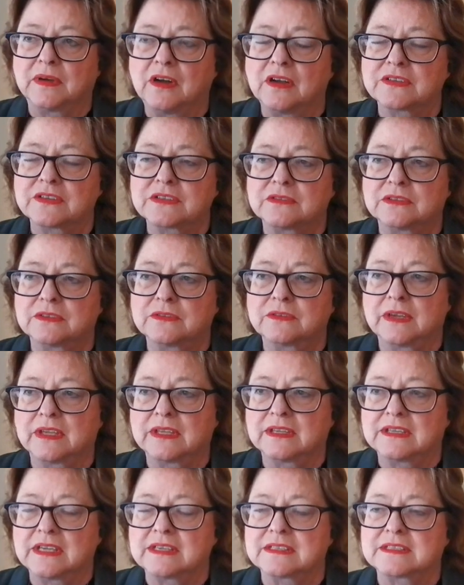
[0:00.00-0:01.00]
also
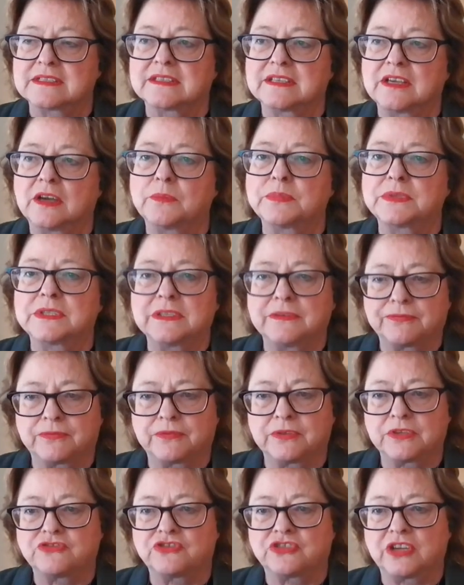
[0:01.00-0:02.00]
it does is help
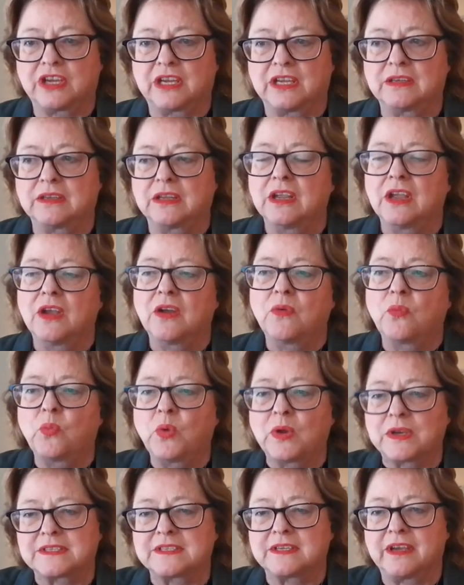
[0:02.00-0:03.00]
differentiate
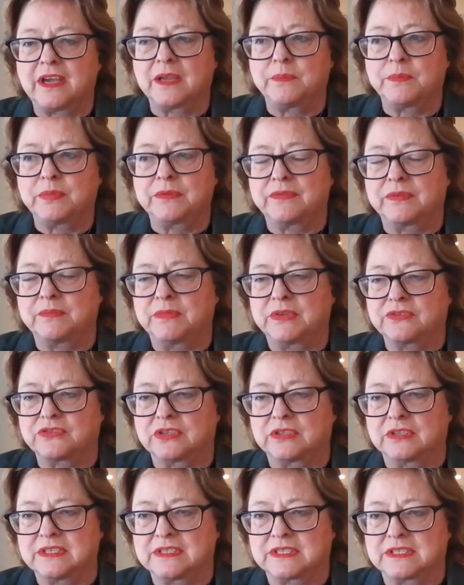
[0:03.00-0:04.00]
what type of
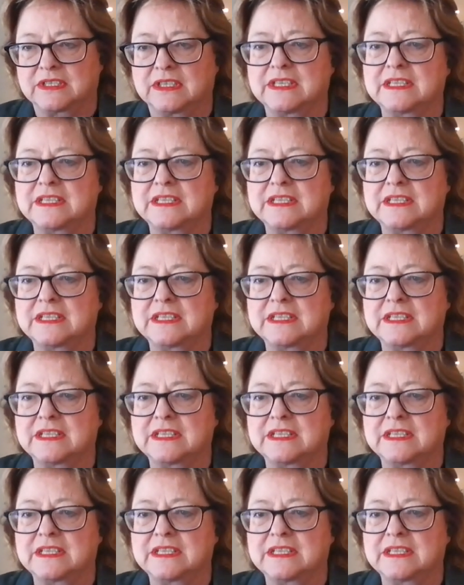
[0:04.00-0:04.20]
emission is it?